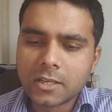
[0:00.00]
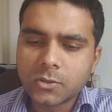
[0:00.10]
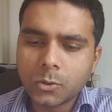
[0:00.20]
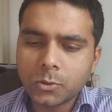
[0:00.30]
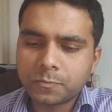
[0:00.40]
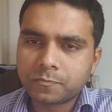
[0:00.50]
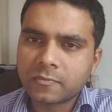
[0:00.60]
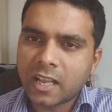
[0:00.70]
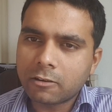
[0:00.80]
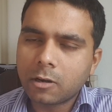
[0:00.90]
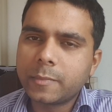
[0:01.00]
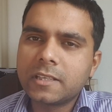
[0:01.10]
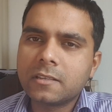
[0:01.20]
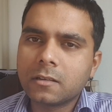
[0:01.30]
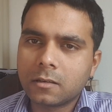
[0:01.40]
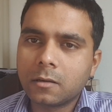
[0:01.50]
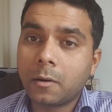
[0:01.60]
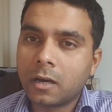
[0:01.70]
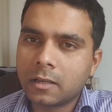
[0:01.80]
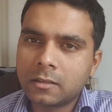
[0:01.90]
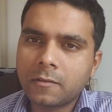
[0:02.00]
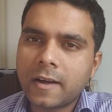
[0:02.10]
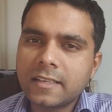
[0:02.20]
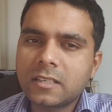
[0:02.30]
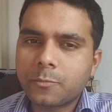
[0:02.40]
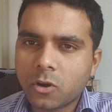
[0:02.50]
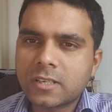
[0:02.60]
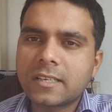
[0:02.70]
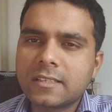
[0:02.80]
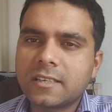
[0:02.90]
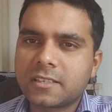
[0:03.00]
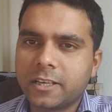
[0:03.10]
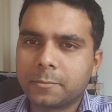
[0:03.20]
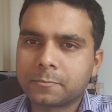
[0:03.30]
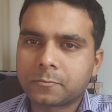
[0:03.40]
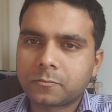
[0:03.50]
So that will be, otherwise the process is the same.